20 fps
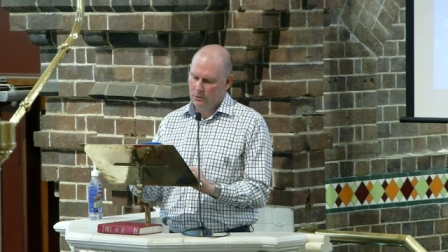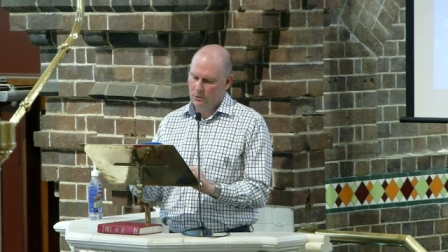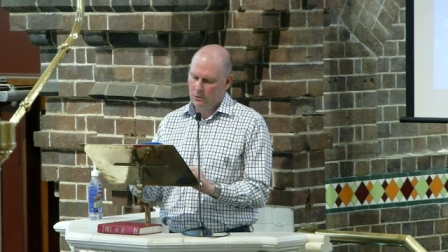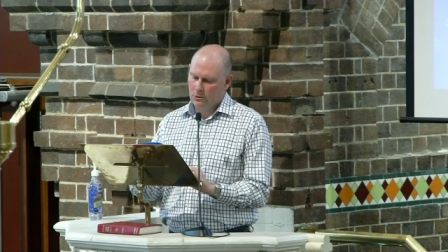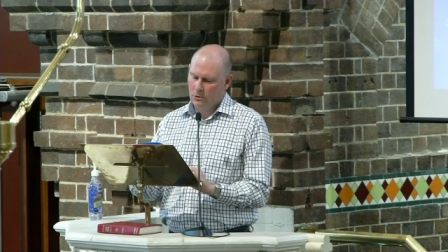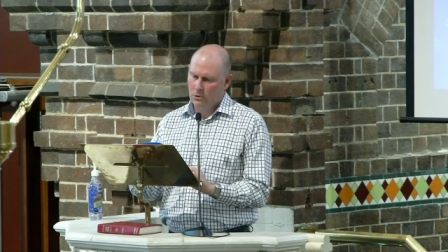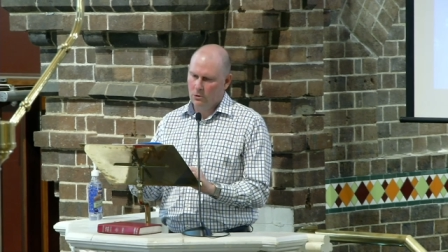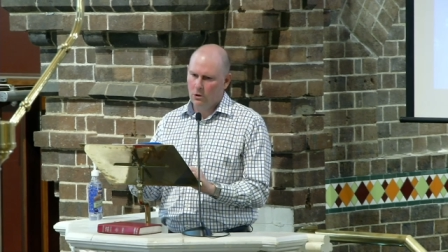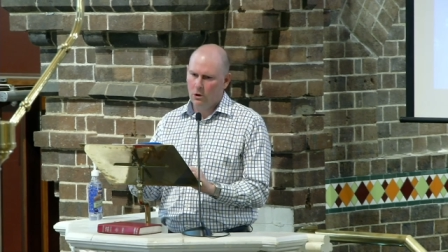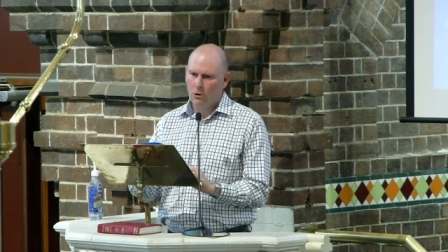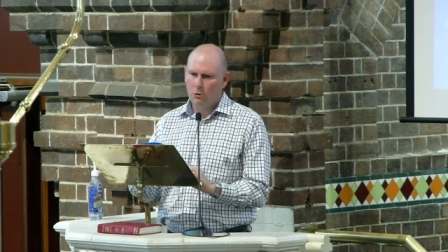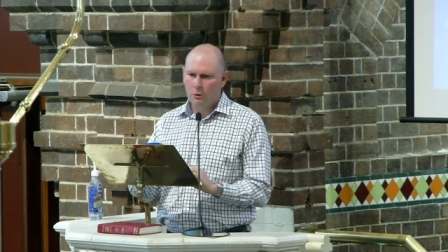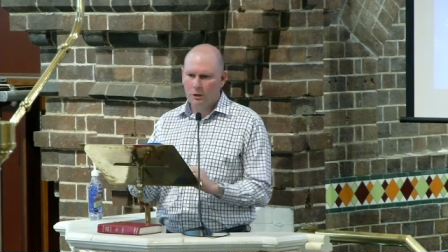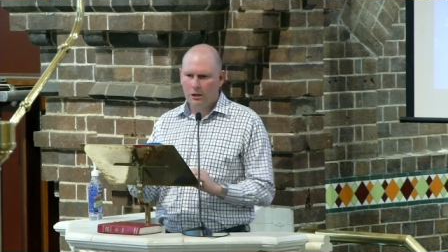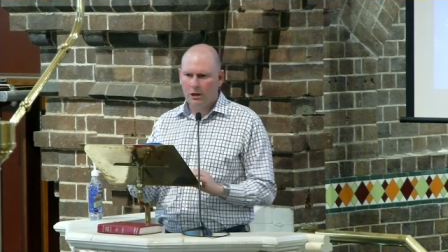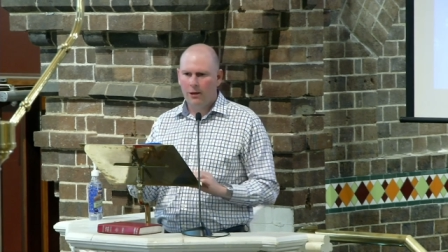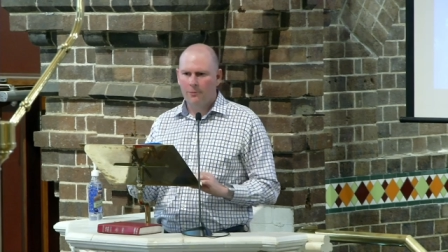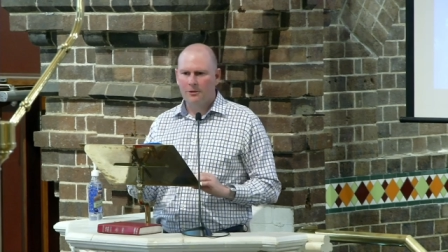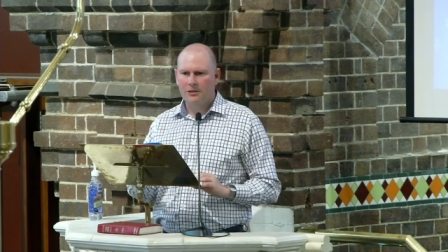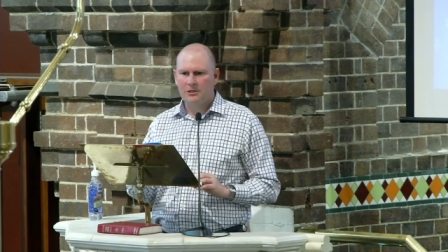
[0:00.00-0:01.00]
Or will
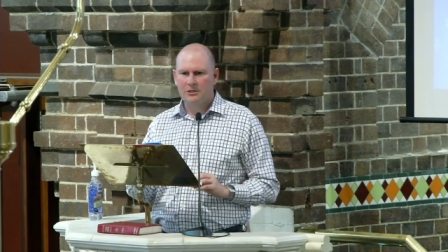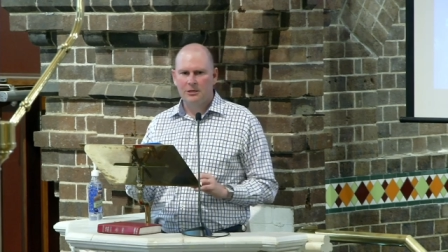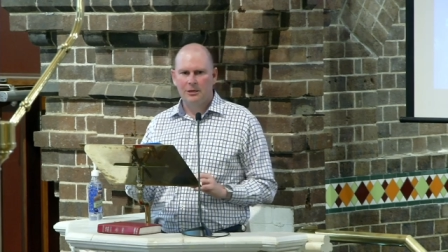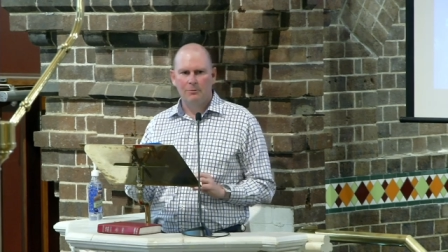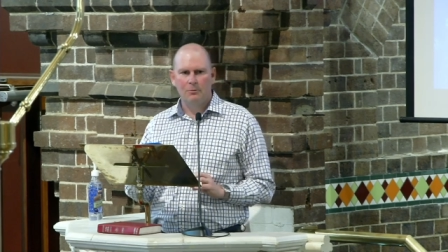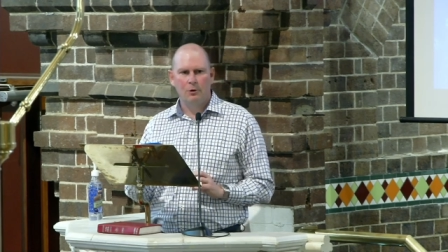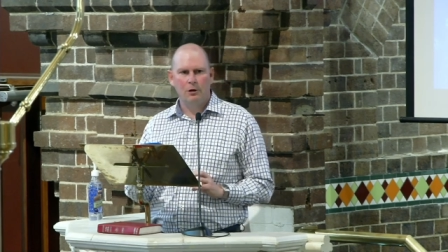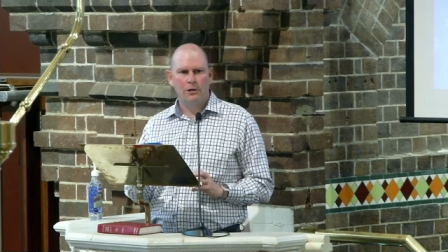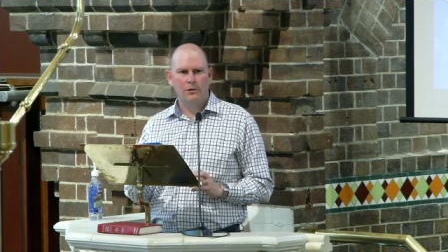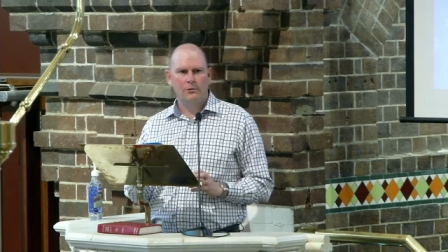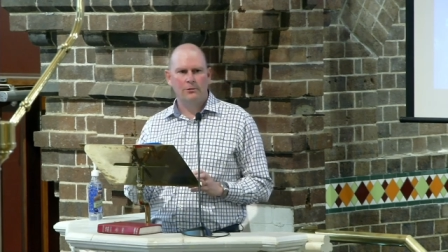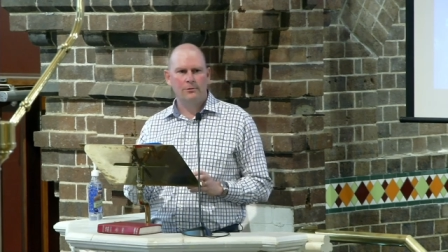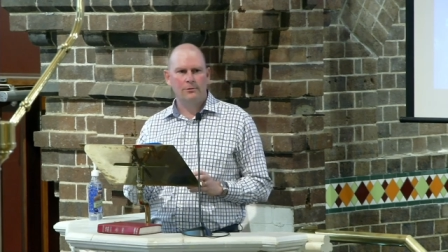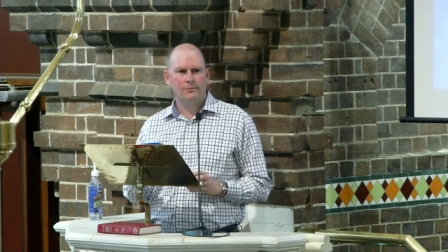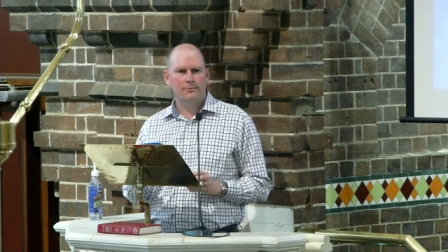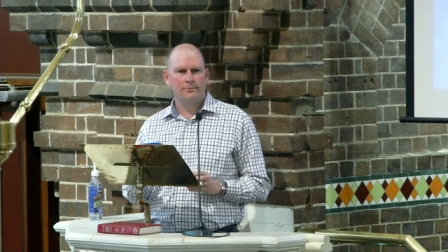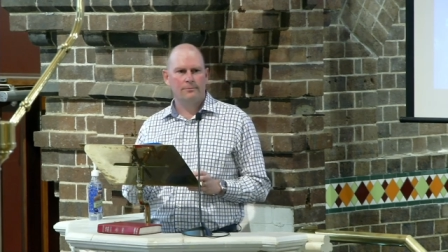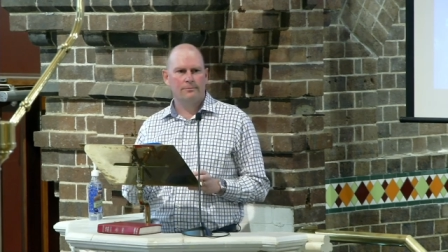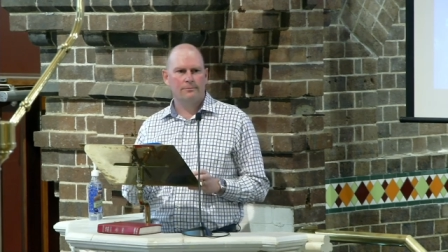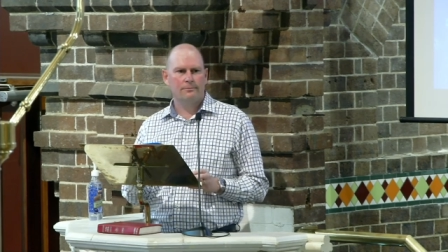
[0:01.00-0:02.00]
I be someone
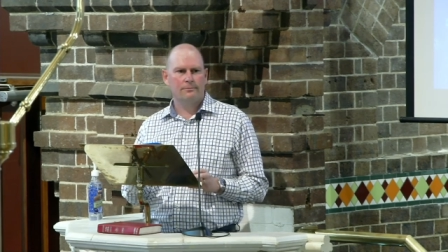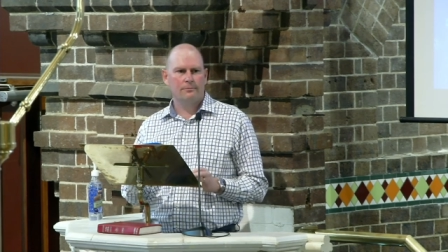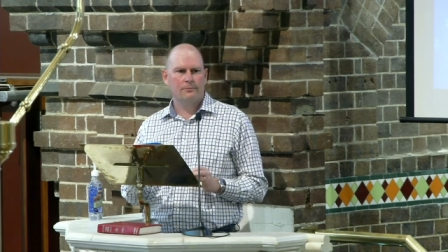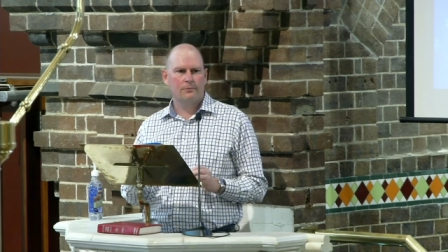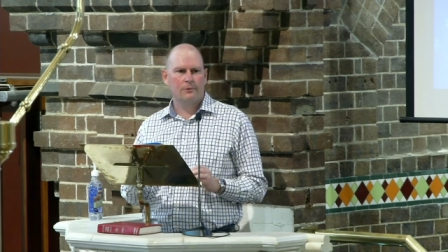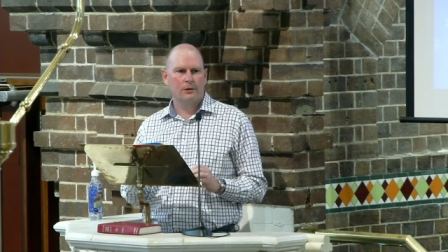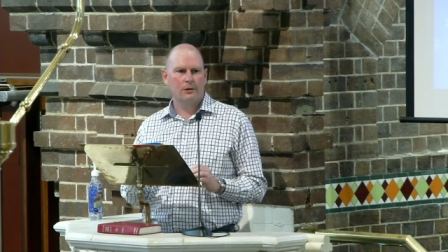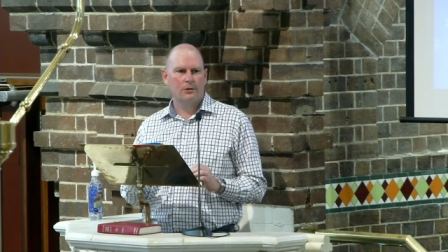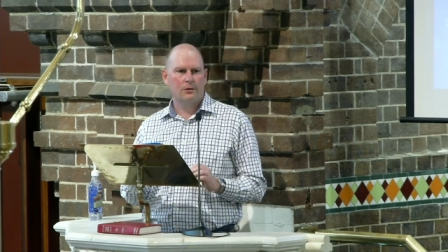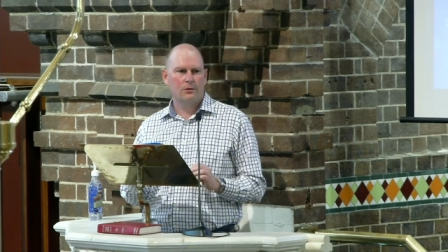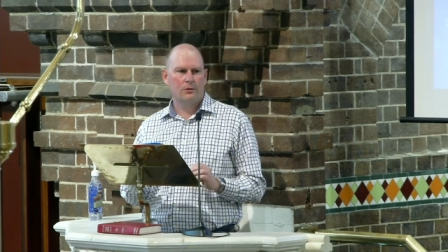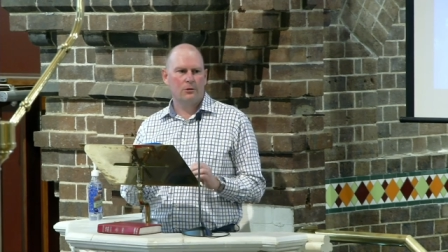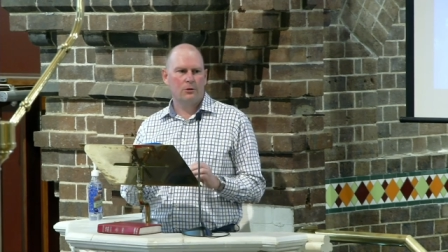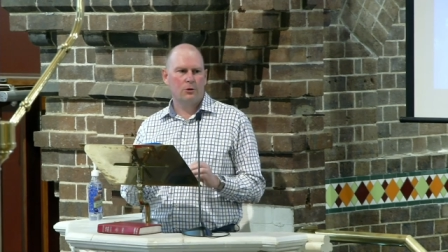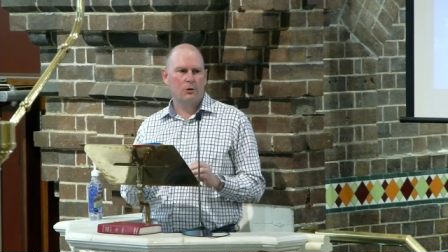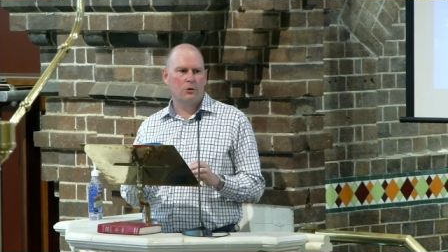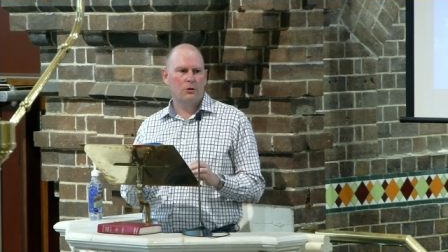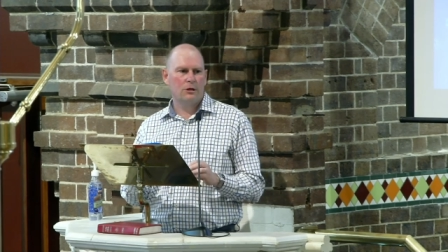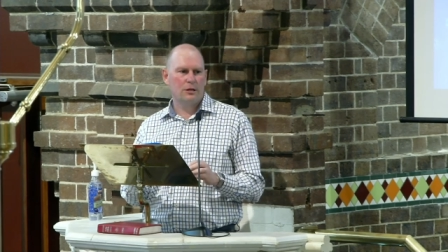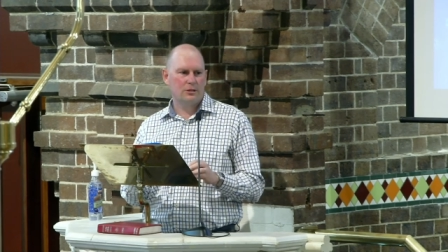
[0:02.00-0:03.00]

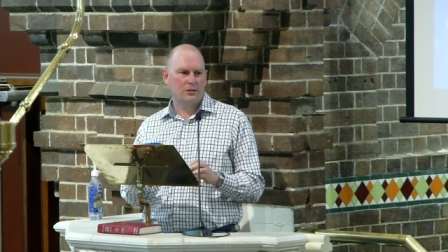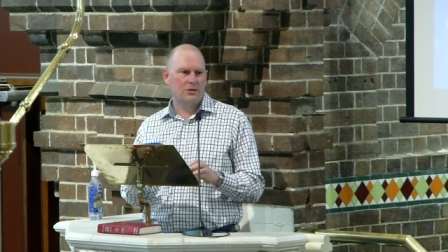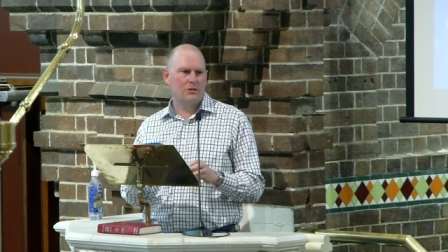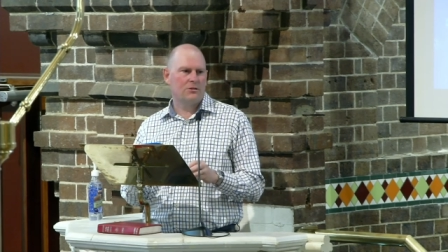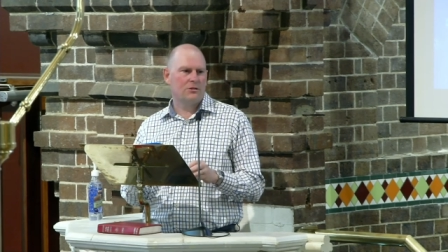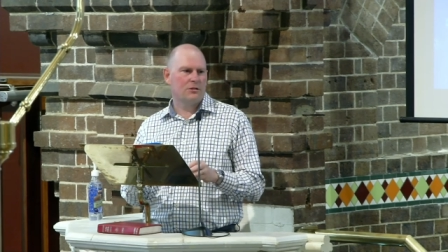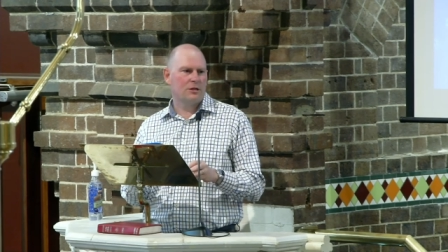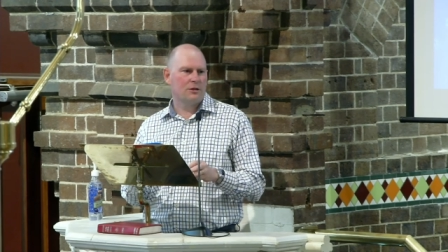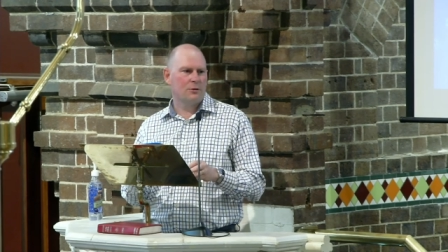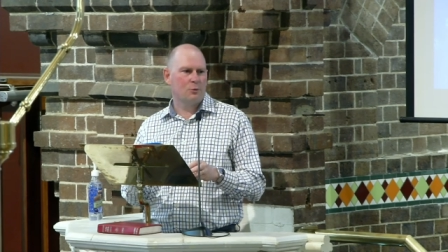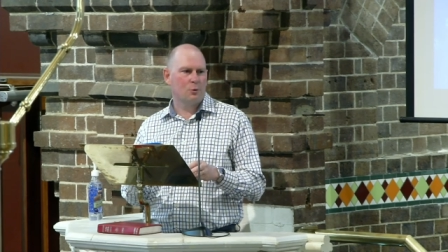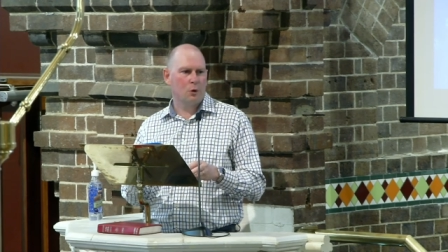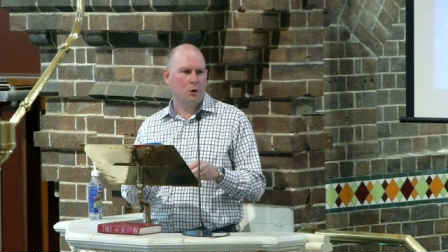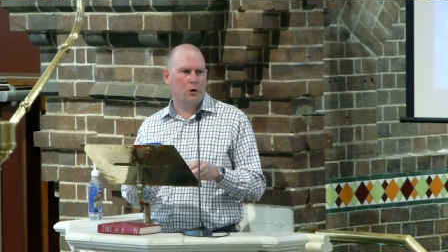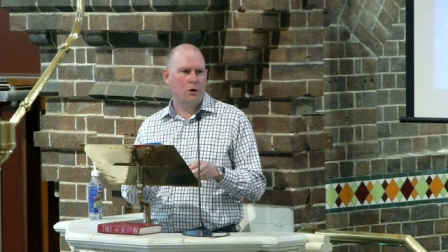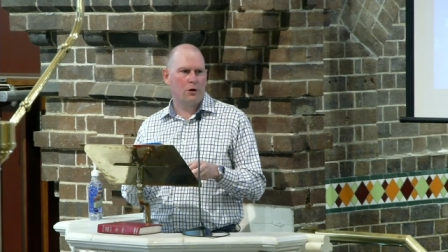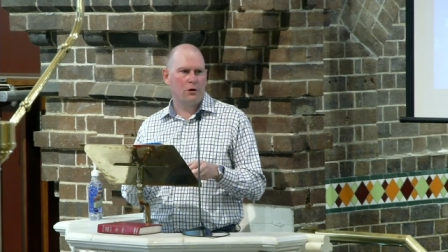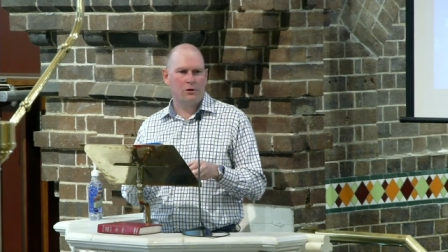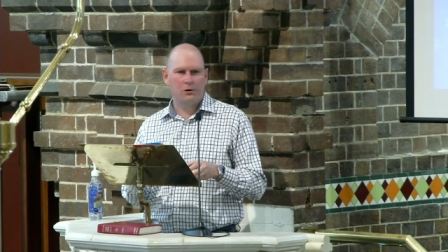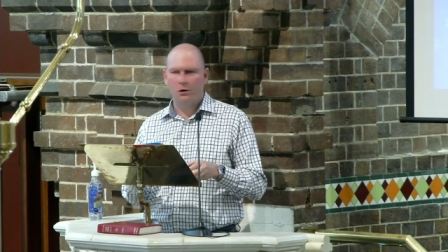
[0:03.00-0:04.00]
who listens to the
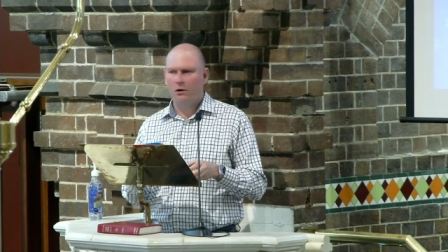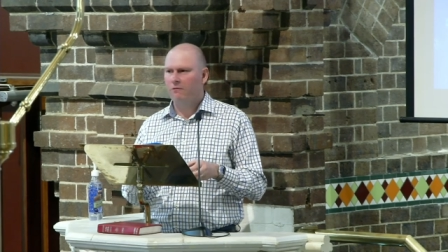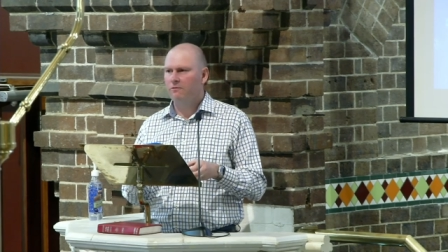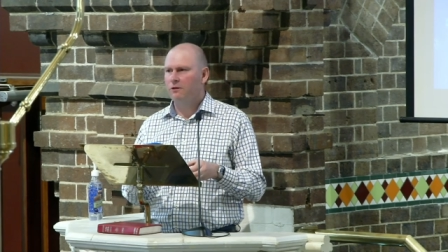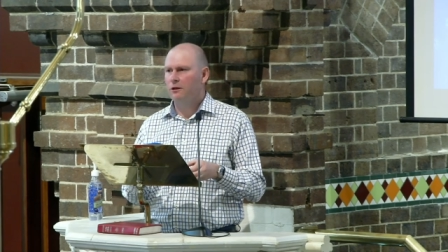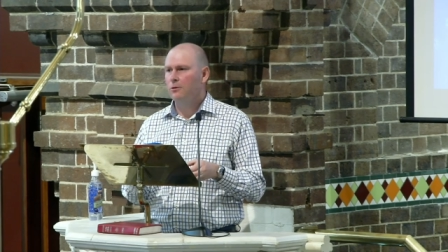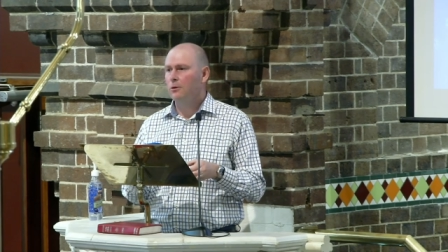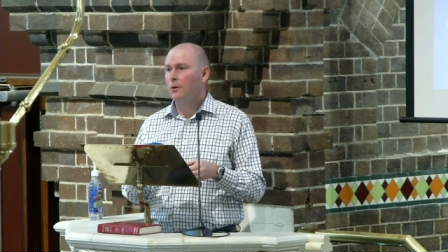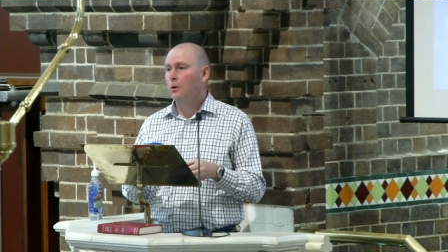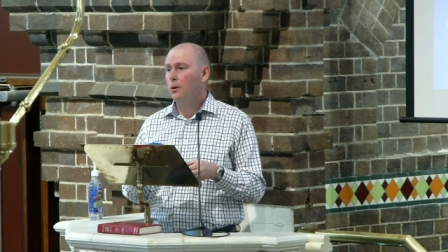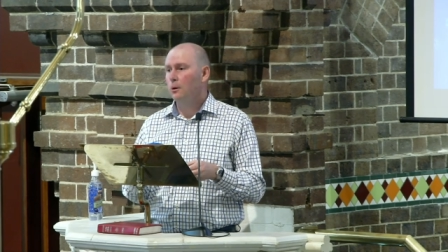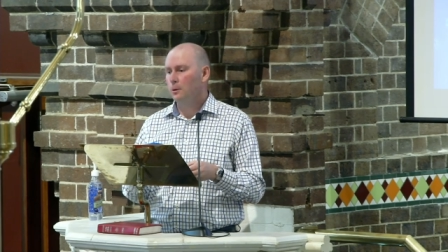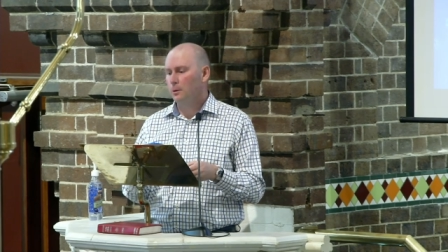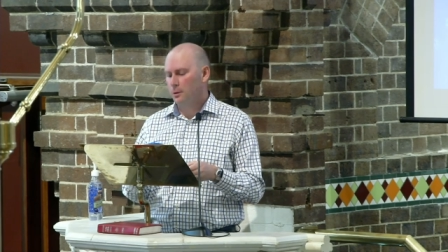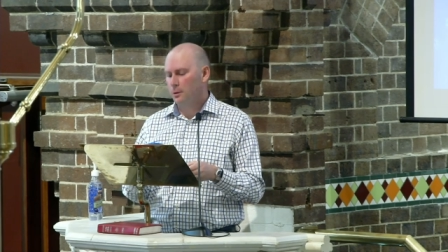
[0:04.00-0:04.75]
word of the Lord?